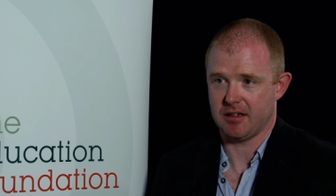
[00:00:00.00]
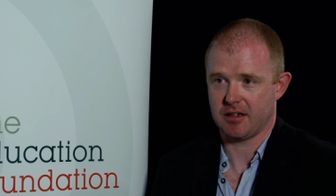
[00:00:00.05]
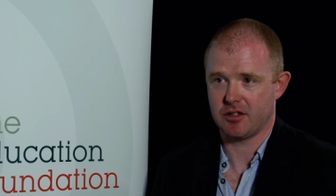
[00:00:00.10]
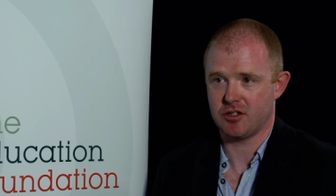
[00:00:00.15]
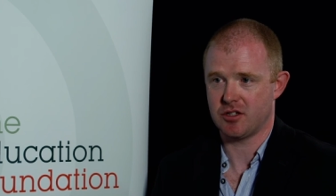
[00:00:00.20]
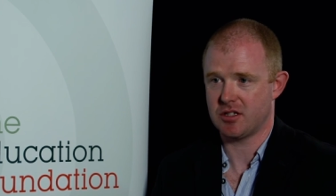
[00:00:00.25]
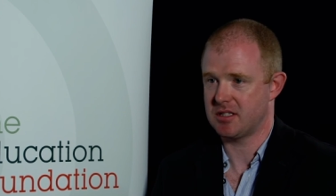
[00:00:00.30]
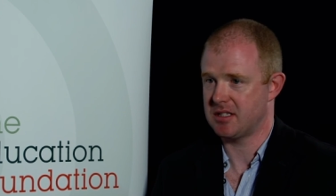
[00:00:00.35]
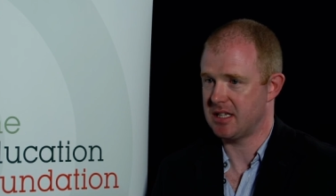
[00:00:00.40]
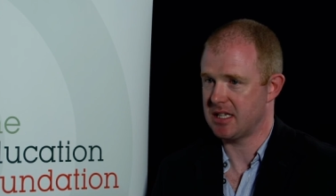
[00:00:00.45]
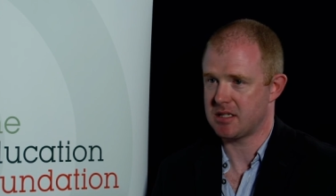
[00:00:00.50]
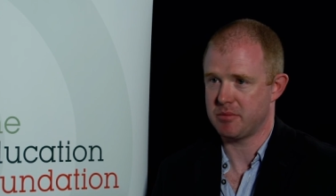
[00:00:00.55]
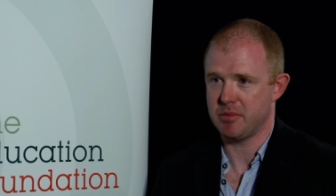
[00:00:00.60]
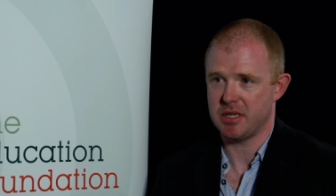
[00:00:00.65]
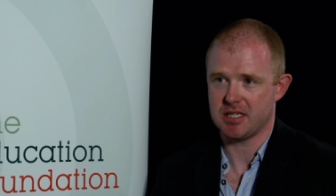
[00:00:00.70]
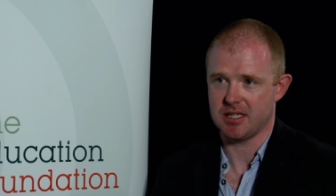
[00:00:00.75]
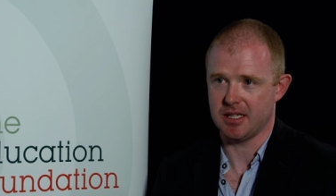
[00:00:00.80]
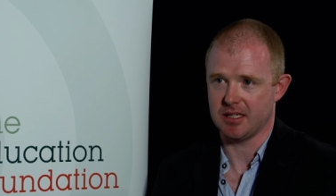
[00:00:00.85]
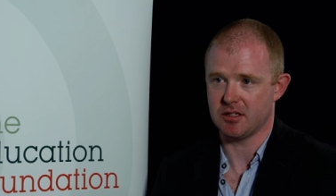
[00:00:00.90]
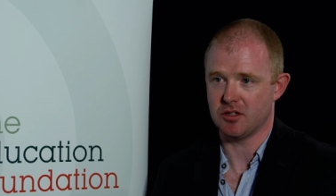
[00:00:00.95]
I can just
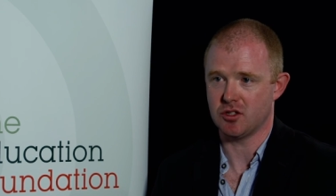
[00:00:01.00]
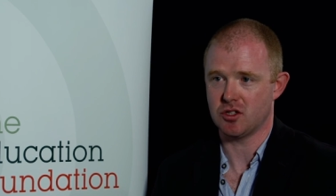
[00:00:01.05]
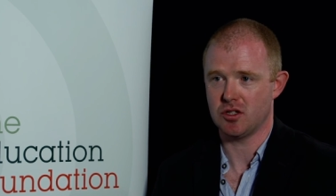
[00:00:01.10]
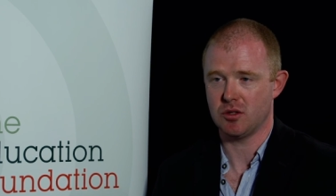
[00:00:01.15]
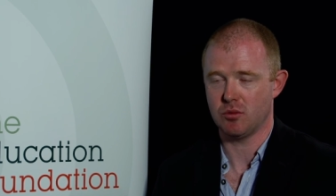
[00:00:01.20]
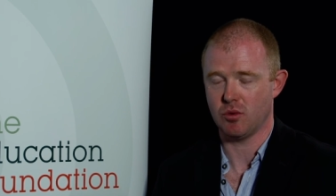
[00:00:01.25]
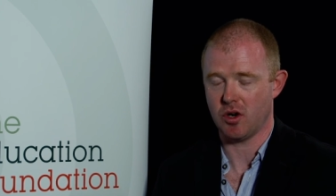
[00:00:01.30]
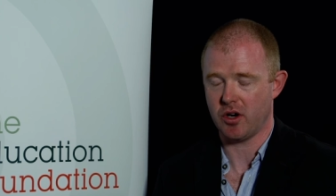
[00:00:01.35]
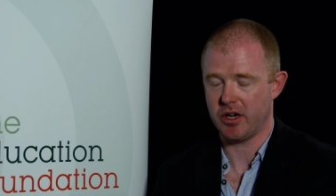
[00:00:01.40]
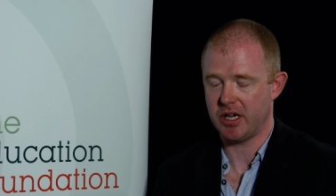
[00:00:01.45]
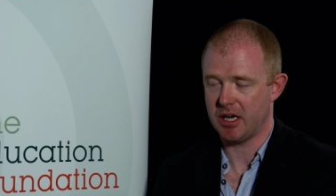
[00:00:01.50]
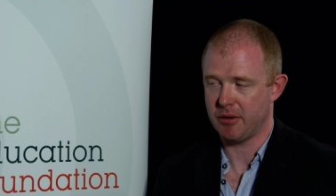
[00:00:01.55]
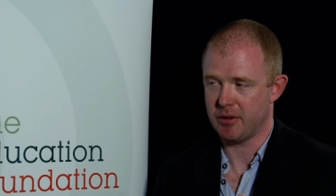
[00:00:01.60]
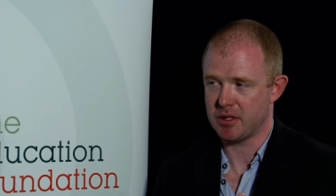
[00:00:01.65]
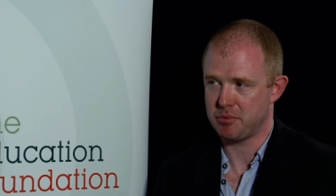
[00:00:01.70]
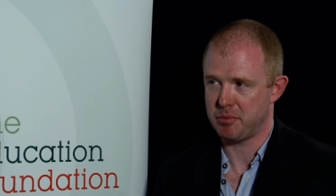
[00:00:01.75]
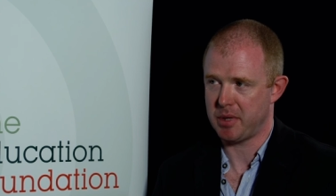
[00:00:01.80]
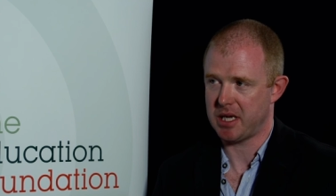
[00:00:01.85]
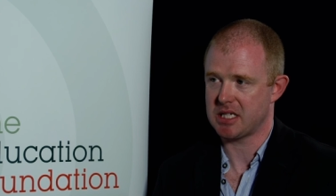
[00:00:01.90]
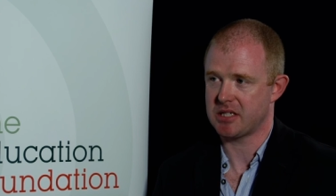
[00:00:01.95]
dismiss it and do what I know
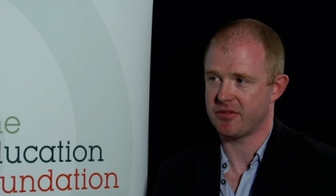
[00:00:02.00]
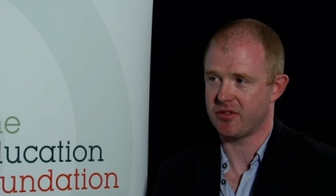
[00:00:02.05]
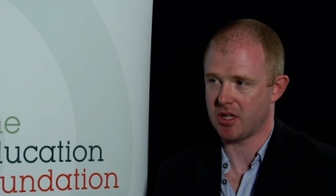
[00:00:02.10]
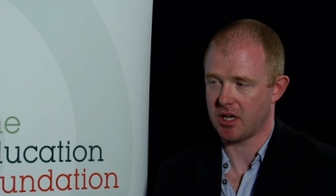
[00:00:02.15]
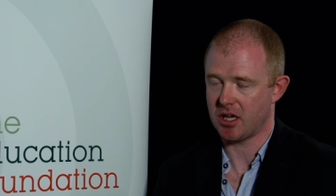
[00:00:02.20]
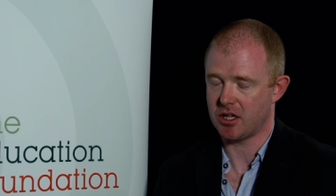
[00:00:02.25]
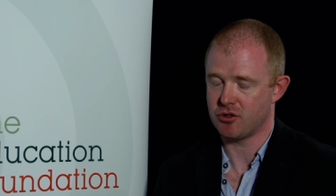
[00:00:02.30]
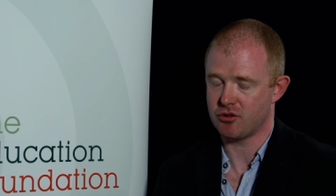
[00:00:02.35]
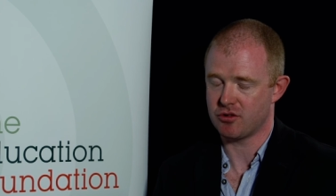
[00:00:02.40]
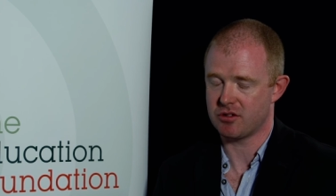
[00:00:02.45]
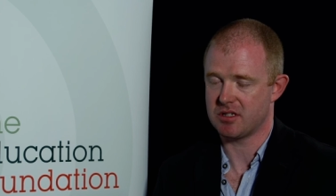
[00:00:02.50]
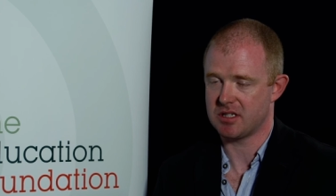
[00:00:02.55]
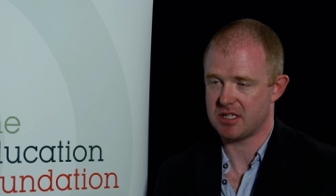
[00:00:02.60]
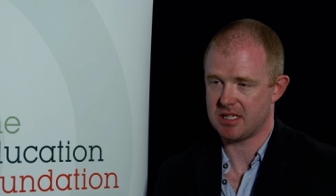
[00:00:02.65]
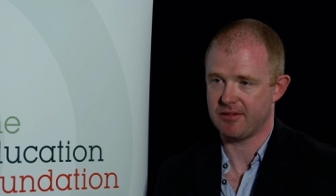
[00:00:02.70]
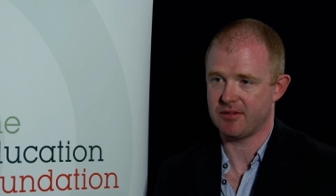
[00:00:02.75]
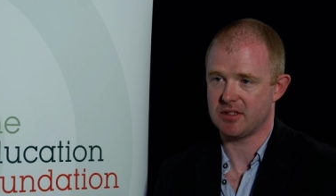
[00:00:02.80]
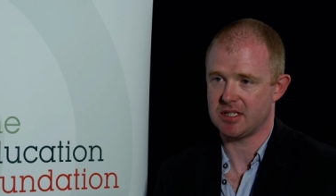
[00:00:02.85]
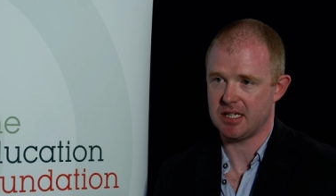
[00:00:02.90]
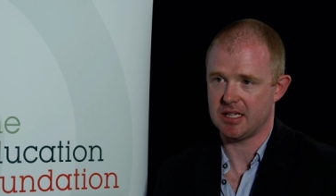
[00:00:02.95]
is best for the one hundred and
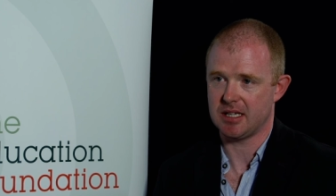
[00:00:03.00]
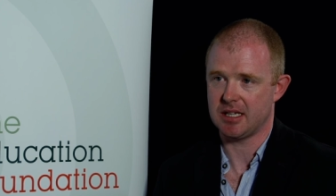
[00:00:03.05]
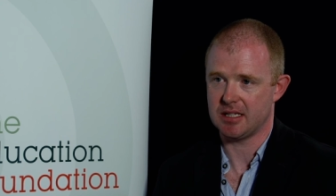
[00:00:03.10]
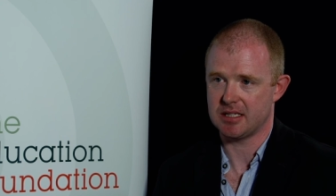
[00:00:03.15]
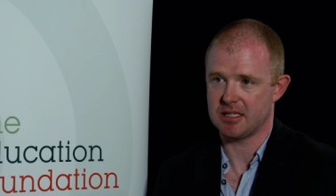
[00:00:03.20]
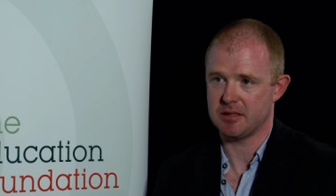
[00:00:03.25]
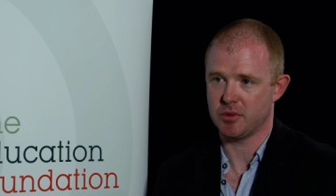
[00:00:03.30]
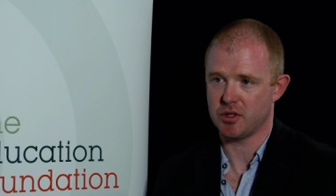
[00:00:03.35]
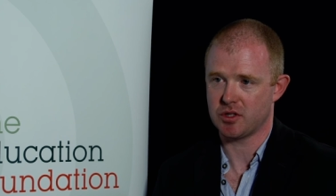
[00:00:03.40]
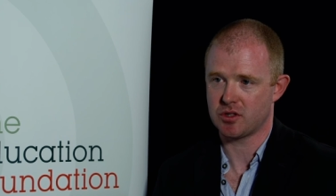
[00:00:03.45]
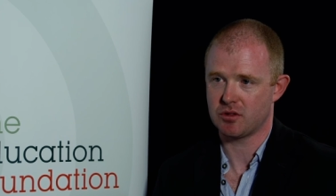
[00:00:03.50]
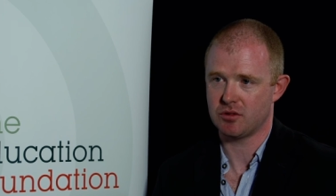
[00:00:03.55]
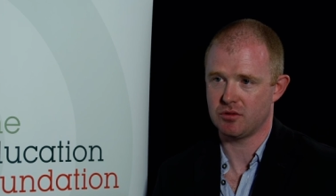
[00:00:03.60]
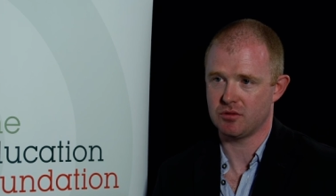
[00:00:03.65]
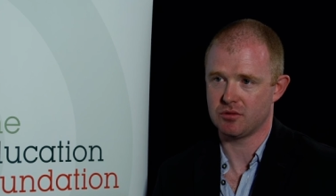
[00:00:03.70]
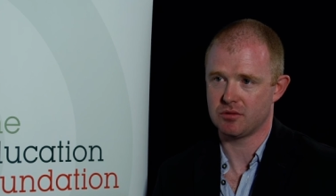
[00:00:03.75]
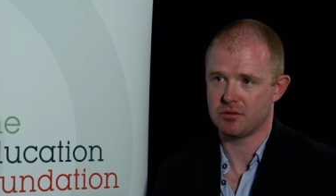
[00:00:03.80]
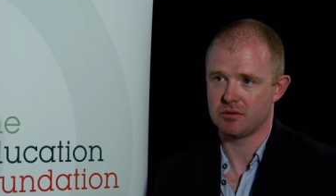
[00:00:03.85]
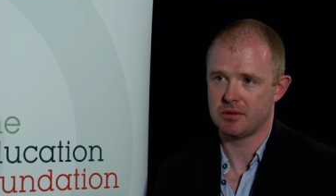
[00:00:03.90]
seventeen kids in my school.